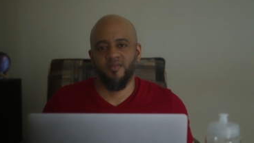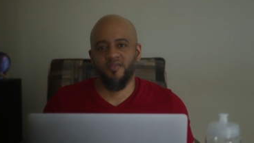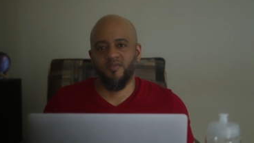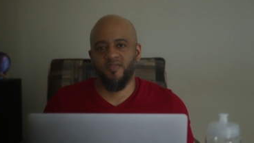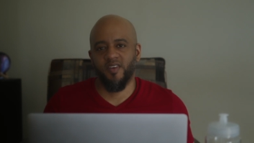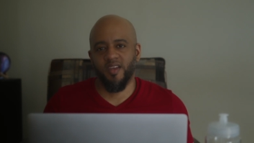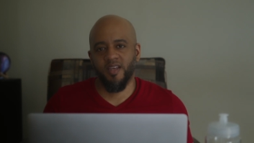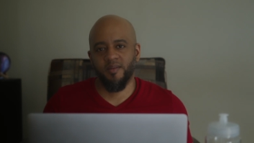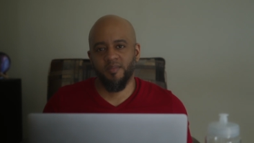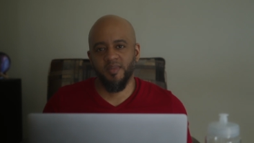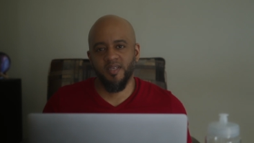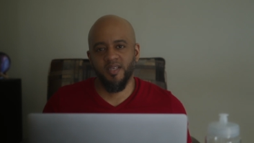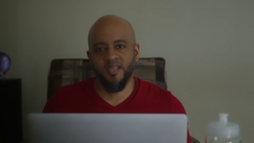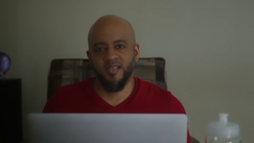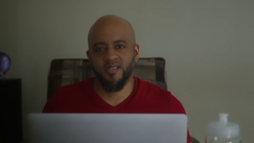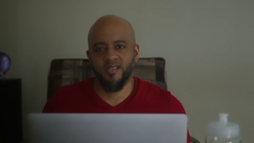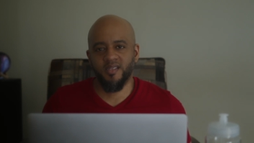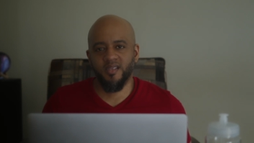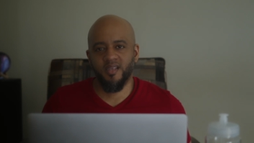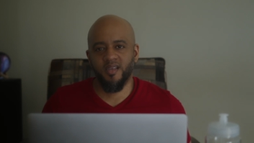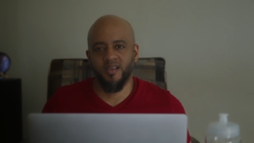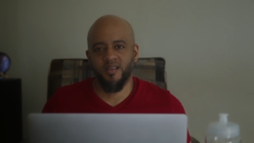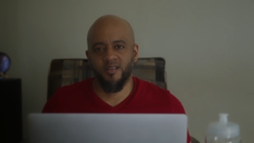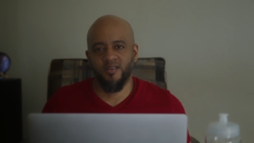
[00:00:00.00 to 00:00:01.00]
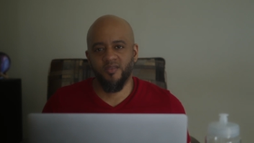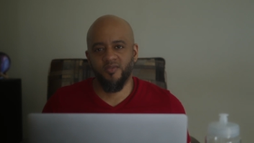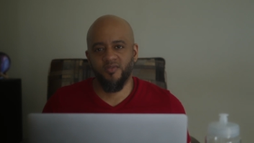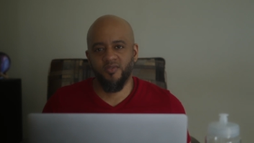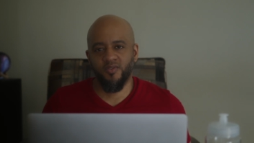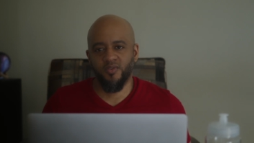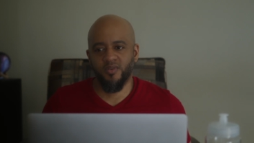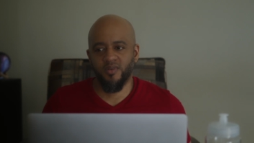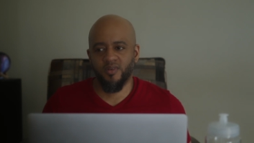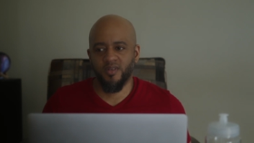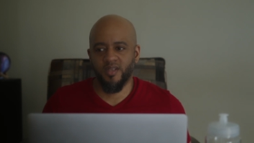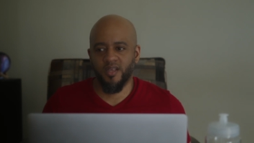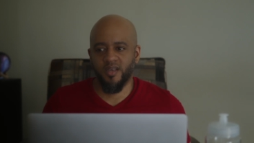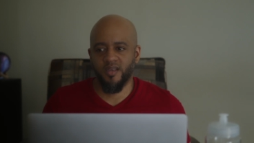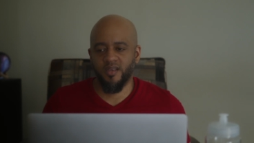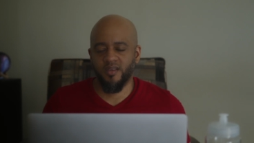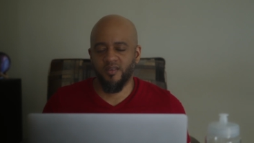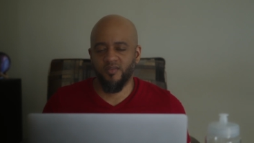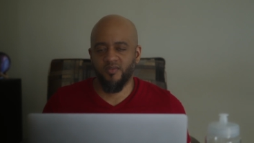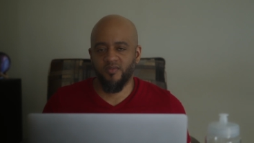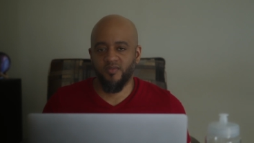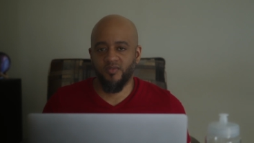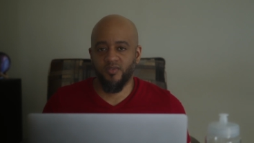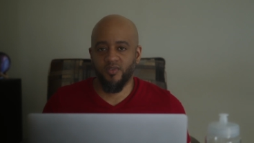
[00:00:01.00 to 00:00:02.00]
family gets together for
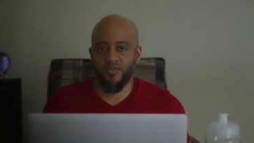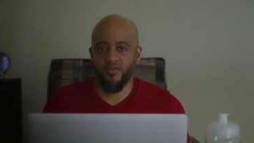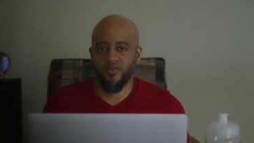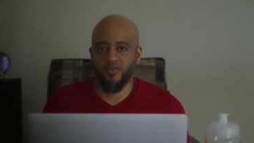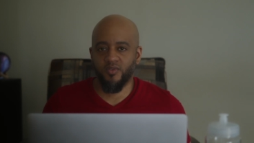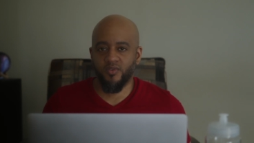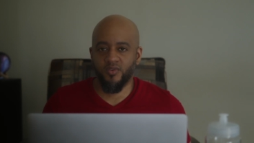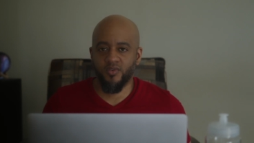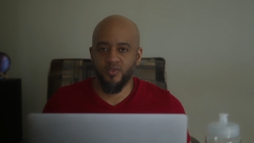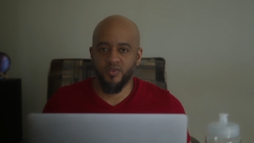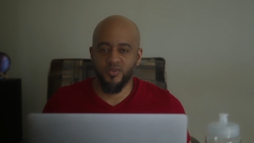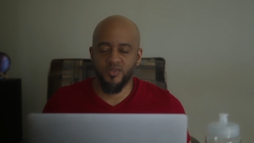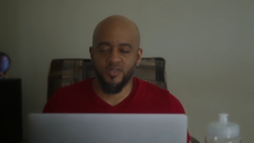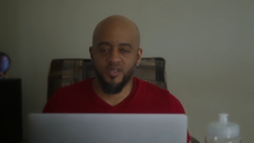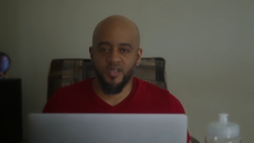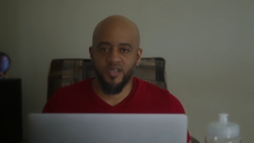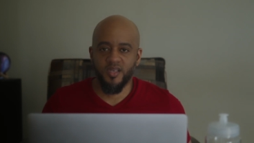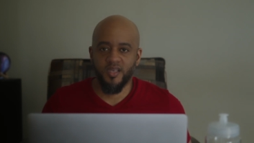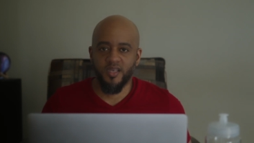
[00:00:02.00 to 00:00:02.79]
like funerals,